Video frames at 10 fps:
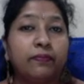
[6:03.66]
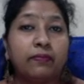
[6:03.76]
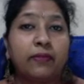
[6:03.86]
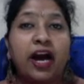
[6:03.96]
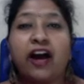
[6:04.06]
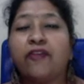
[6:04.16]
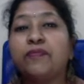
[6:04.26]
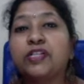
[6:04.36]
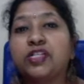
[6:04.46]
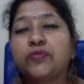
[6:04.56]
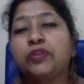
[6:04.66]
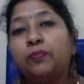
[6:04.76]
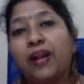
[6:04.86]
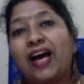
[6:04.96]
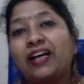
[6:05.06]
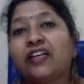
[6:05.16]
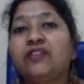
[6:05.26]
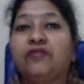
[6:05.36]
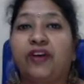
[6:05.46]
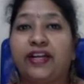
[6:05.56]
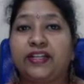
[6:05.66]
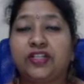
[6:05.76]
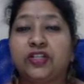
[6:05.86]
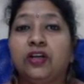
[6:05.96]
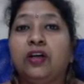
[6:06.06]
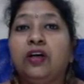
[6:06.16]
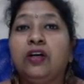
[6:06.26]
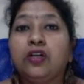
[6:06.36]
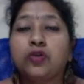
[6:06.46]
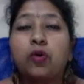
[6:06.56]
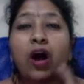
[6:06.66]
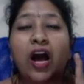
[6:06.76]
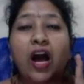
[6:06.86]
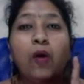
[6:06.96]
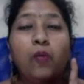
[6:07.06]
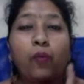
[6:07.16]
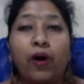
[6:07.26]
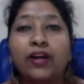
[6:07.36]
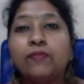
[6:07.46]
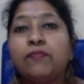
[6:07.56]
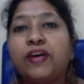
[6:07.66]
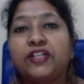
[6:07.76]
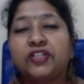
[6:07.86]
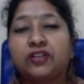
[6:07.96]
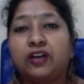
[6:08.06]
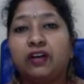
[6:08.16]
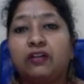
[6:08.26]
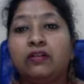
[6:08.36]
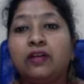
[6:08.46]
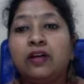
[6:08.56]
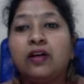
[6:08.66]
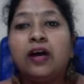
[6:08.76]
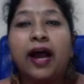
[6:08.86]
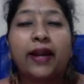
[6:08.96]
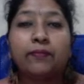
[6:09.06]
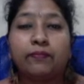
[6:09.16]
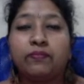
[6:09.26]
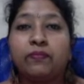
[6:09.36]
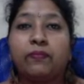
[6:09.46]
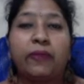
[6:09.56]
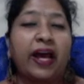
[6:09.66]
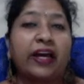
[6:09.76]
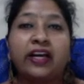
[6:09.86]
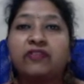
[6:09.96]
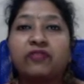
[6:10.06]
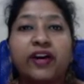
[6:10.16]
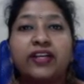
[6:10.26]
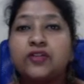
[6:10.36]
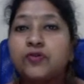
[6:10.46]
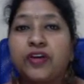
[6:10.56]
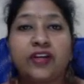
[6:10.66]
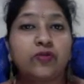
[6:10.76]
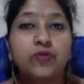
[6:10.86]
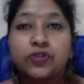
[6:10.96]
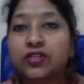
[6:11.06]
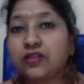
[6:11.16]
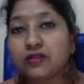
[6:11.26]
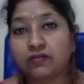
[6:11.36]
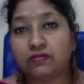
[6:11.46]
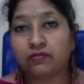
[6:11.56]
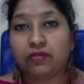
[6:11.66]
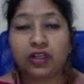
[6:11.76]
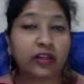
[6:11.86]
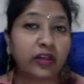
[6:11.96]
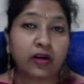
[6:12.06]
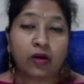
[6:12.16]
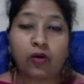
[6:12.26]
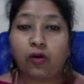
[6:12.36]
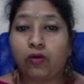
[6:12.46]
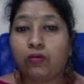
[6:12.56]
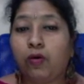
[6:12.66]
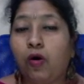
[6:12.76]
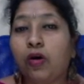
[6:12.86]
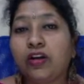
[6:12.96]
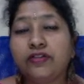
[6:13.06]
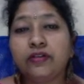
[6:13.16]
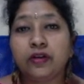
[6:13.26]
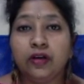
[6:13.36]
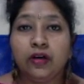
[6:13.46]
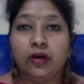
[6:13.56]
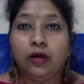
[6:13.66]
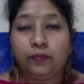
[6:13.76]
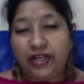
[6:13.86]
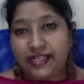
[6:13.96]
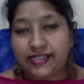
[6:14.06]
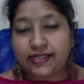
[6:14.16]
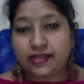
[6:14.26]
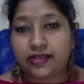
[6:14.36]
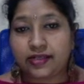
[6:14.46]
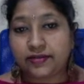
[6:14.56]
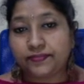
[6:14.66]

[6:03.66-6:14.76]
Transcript: I have mixed with black and white. So have one major color, and black and white you can use it in the all other places.